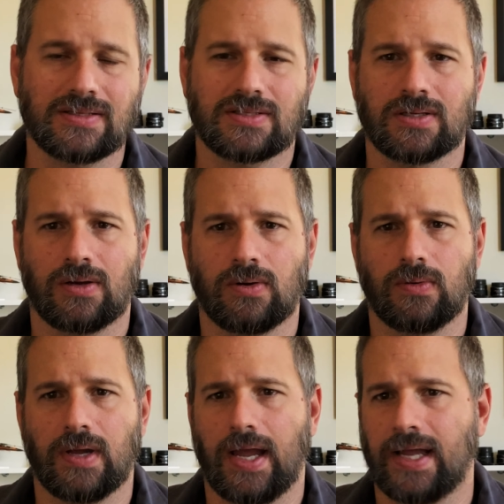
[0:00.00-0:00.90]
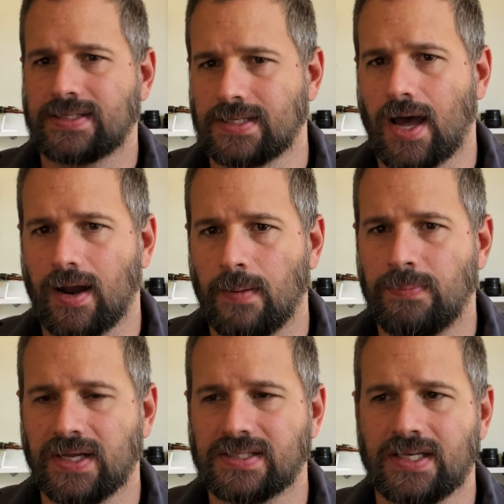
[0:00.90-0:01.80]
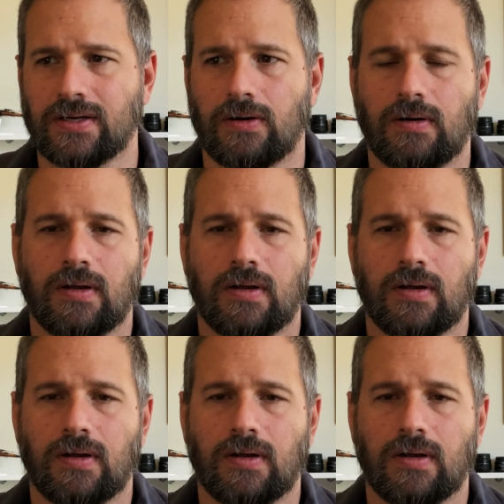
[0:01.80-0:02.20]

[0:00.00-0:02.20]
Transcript: So it's not a big deal.